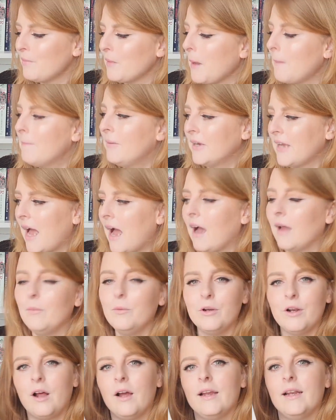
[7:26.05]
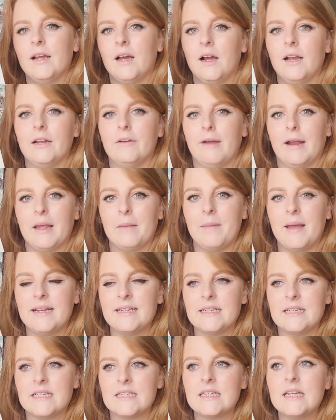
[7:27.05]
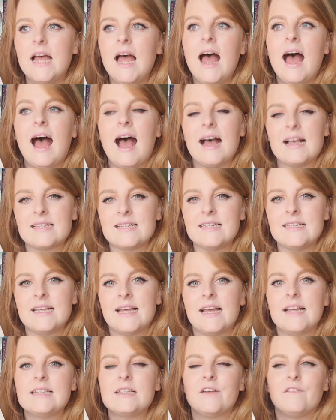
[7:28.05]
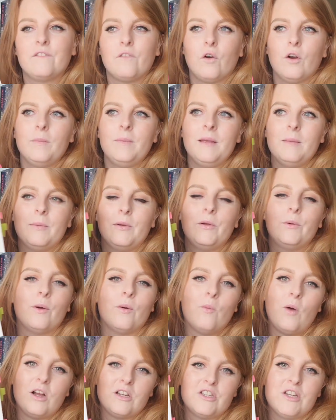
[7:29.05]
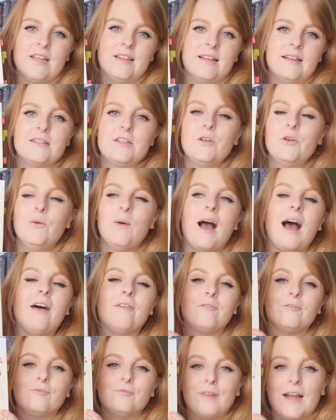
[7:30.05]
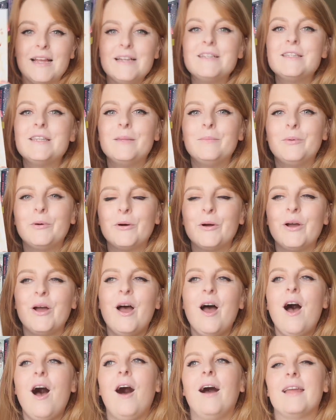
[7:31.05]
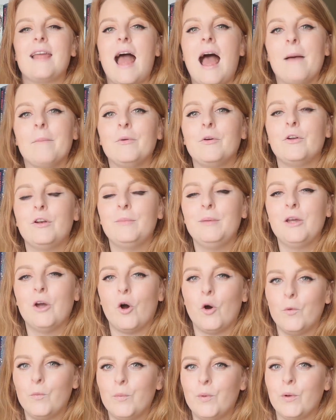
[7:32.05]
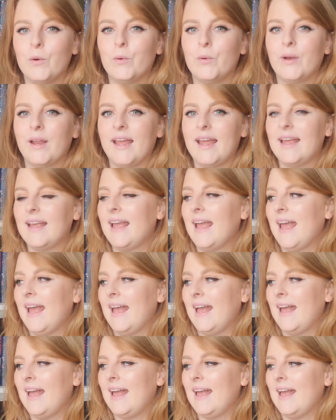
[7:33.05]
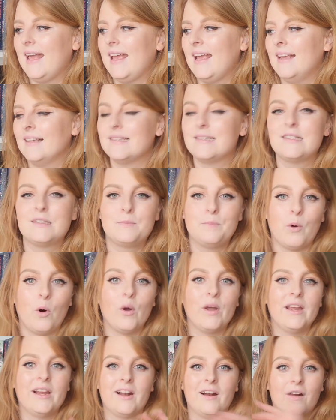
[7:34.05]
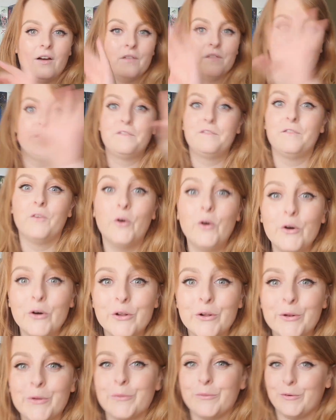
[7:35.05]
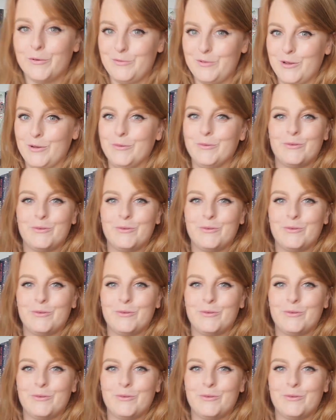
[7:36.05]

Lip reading: But yeah, I would highly, highly recommend it. As I said, for people who are watching this who have read the book, I am going to be uploading a spoiler full review.